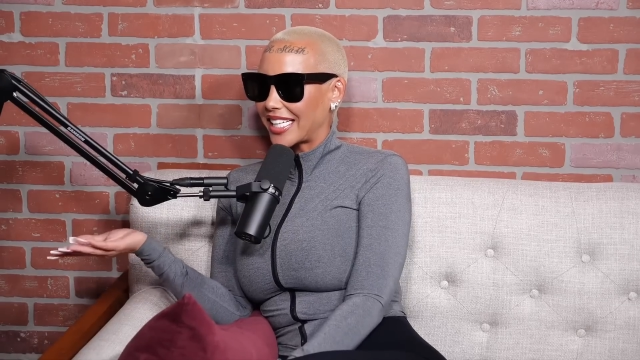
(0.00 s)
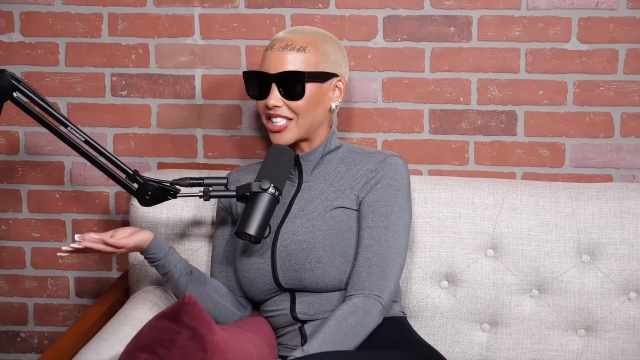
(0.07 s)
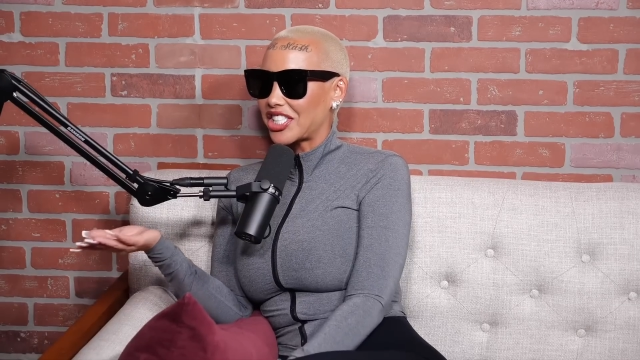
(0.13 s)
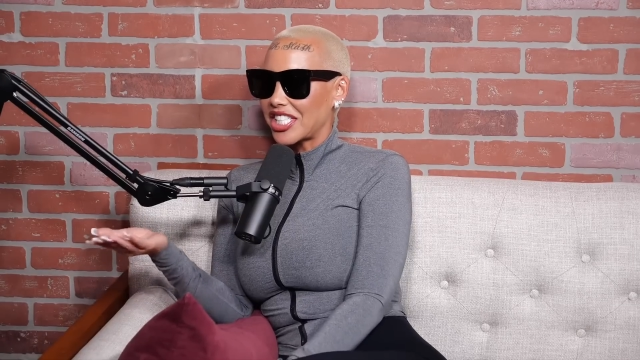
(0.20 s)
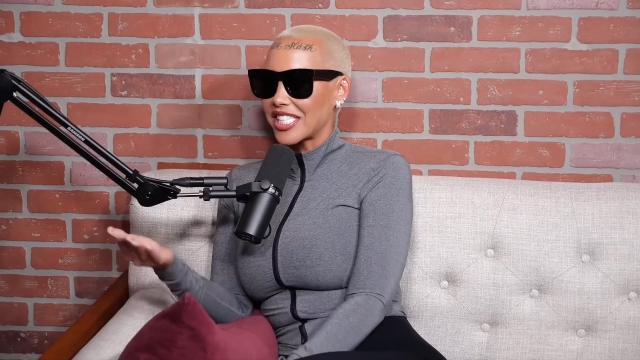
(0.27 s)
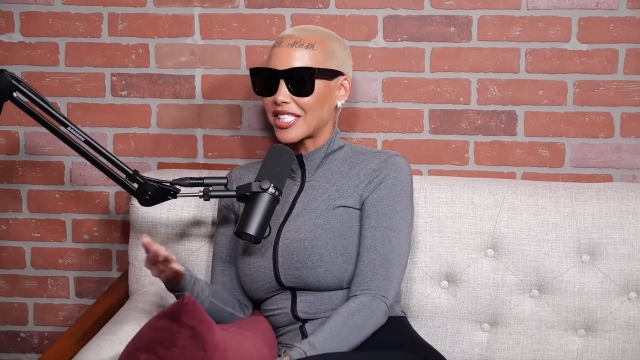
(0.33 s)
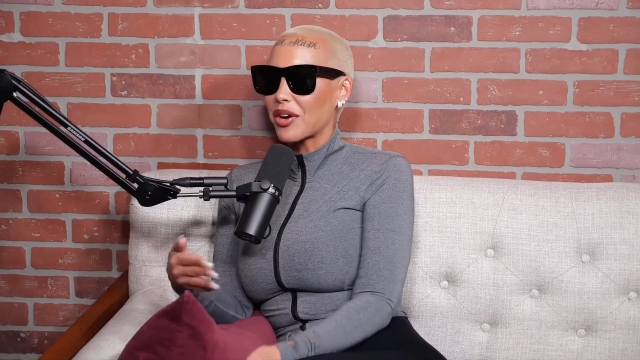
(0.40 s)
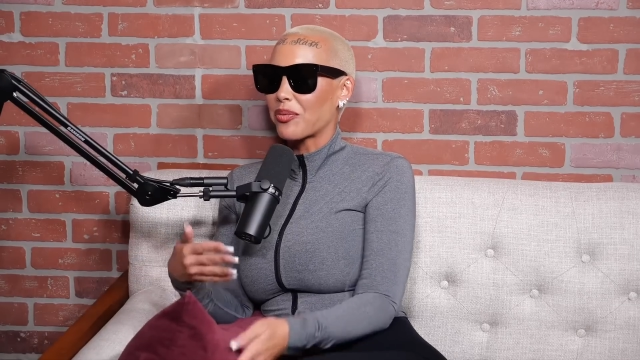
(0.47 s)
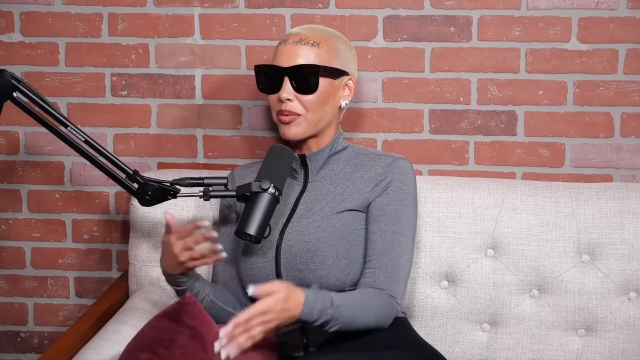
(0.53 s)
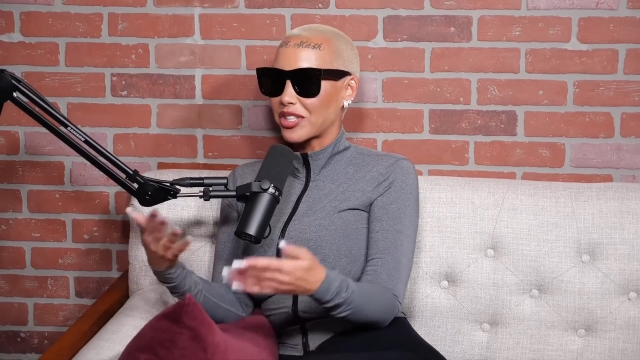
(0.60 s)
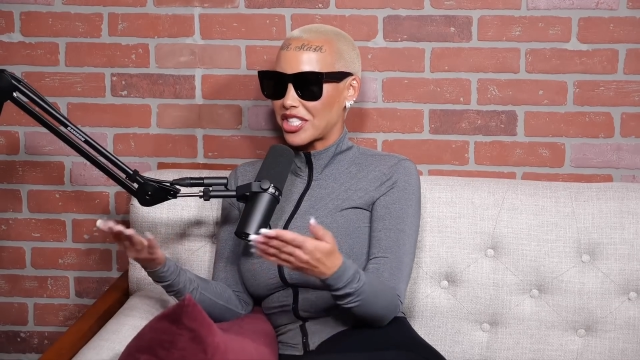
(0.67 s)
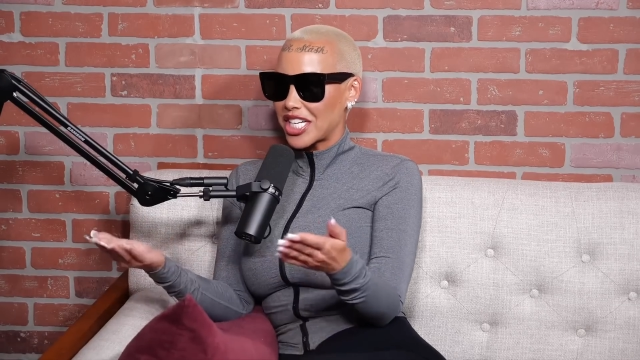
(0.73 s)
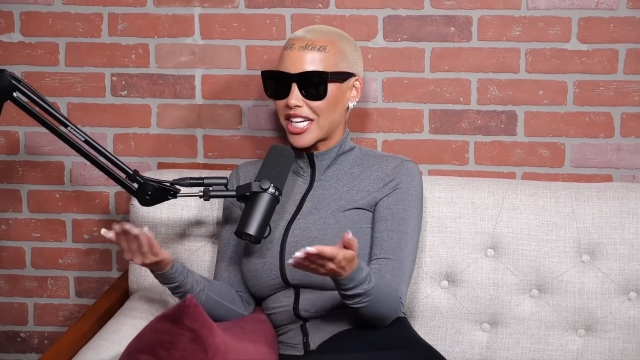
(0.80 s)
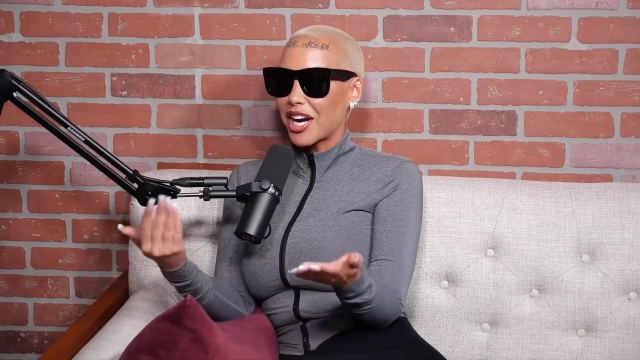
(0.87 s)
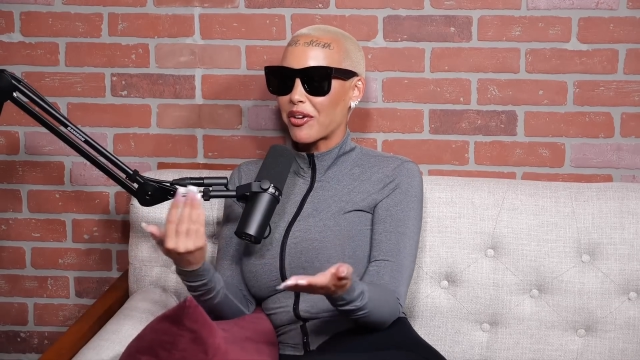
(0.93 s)
She
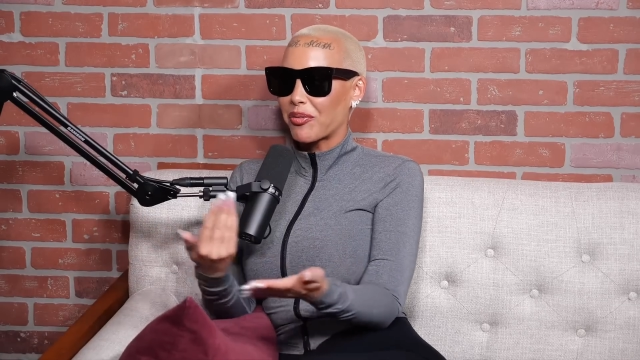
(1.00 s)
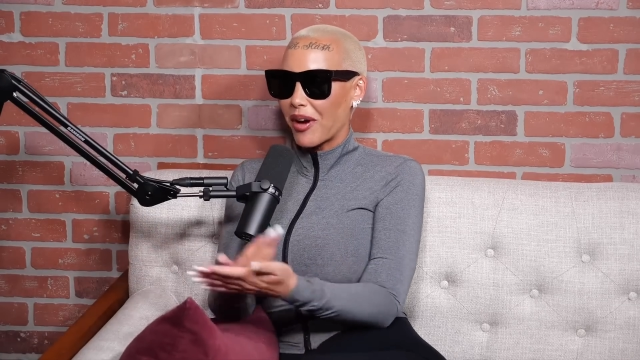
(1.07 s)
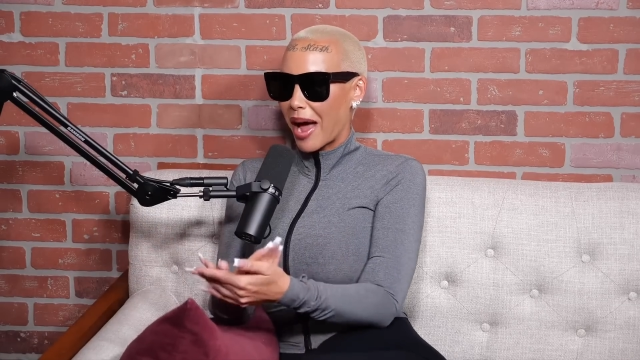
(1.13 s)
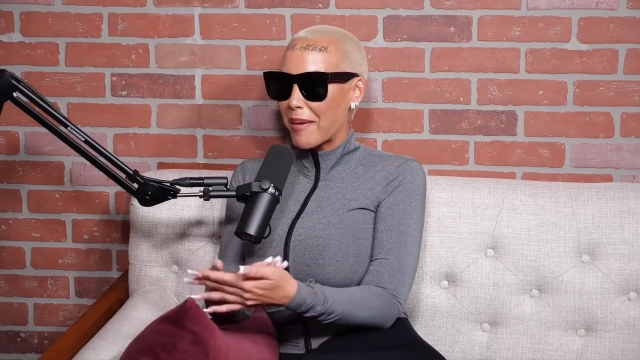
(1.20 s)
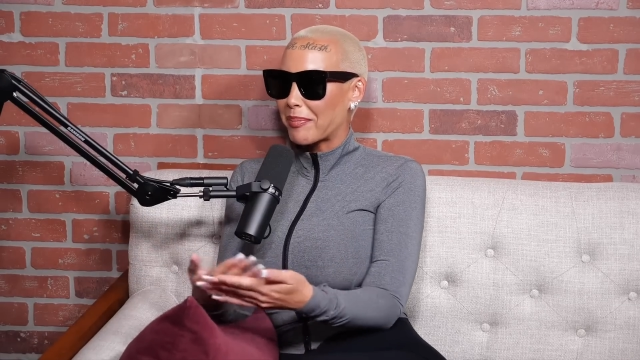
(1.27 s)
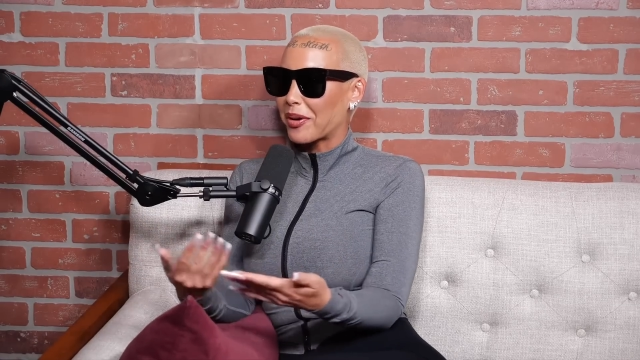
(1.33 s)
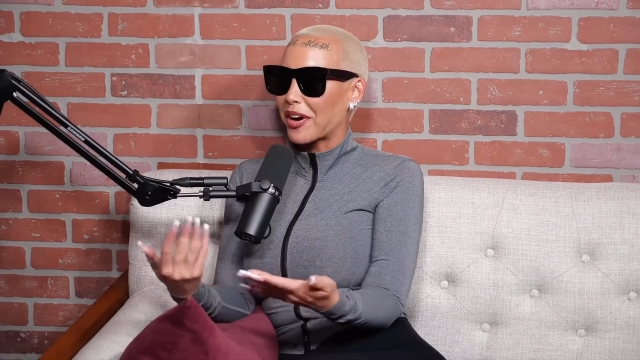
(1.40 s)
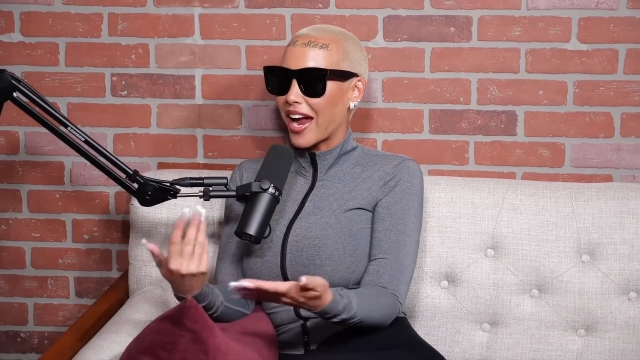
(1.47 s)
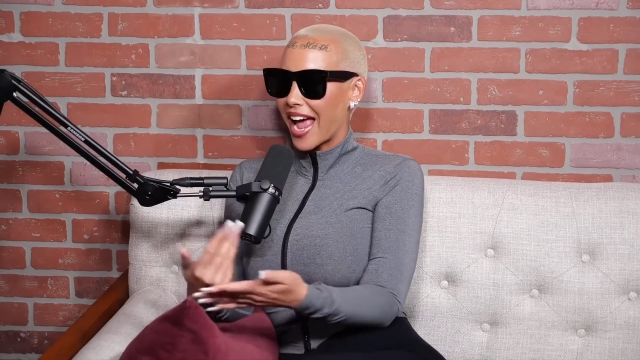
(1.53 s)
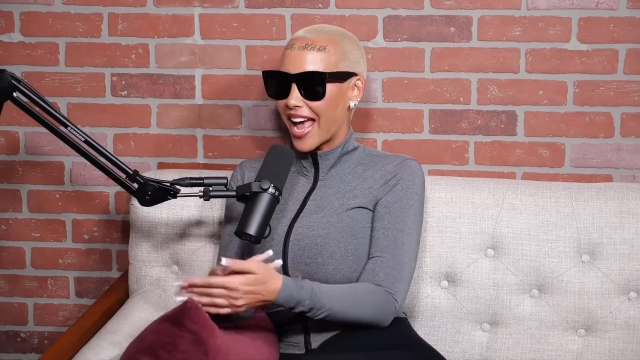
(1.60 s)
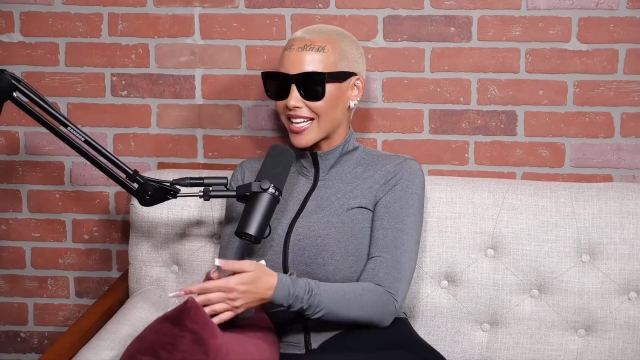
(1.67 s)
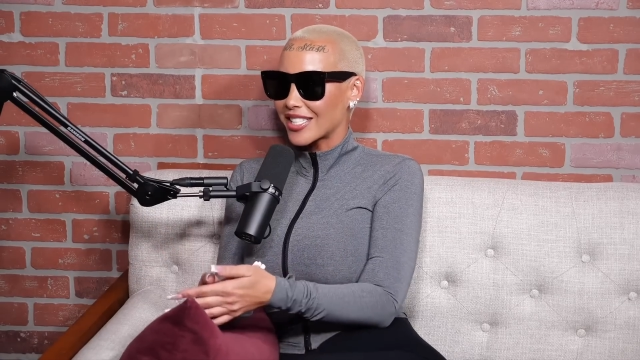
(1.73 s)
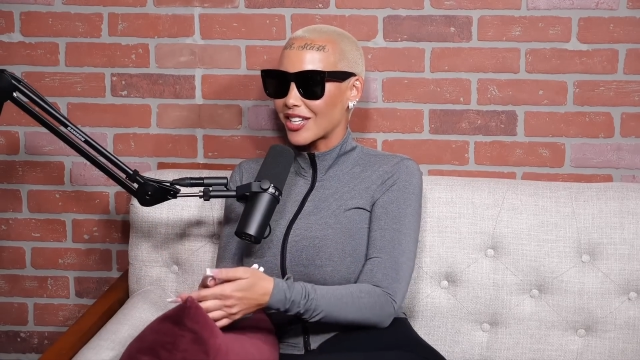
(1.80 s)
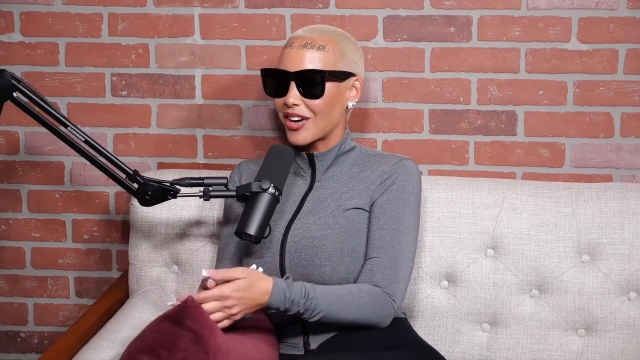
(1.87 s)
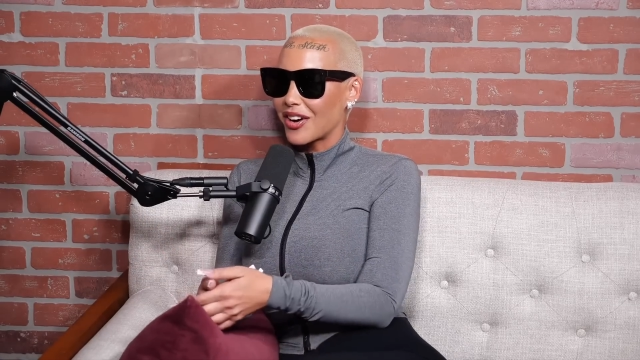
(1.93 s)
can rap her
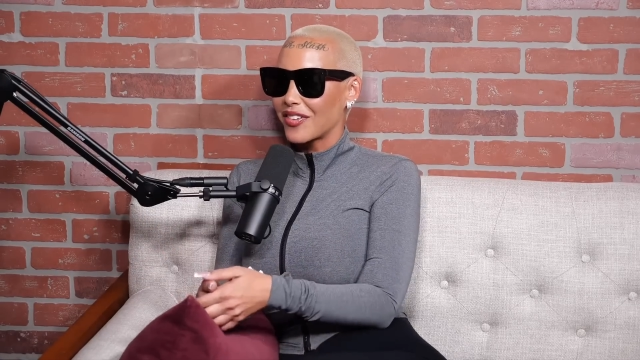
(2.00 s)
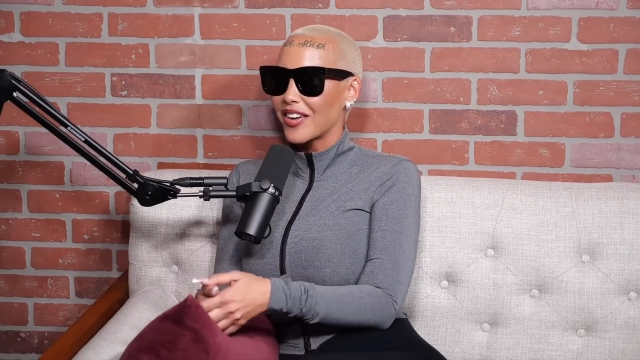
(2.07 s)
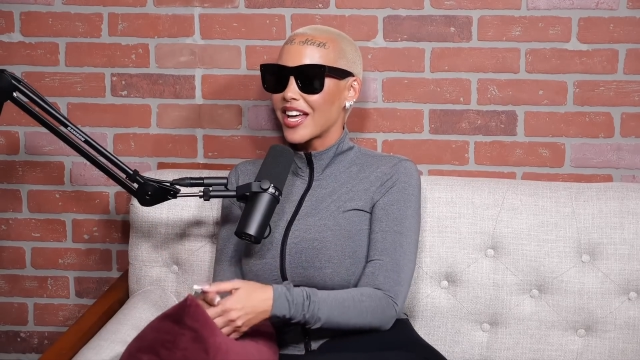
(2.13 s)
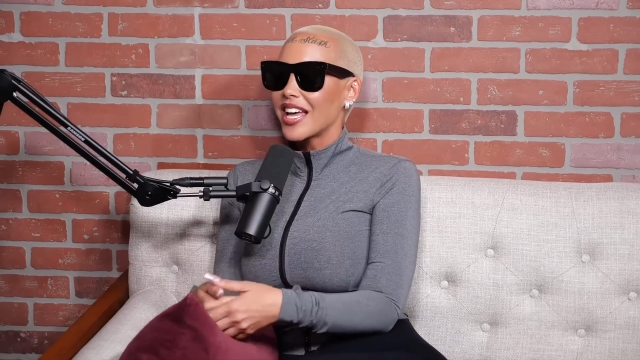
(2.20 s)
ass up.